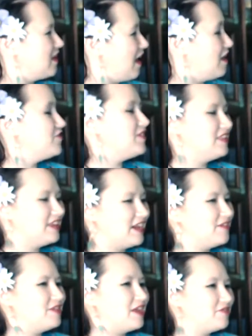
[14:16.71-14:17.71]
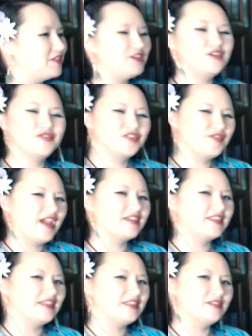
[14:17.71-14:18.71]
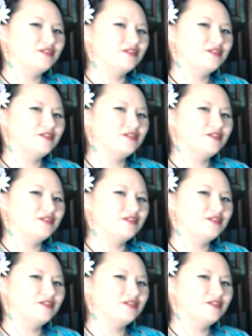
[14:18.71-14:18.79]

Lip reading: I feel like I definitely know for a fact that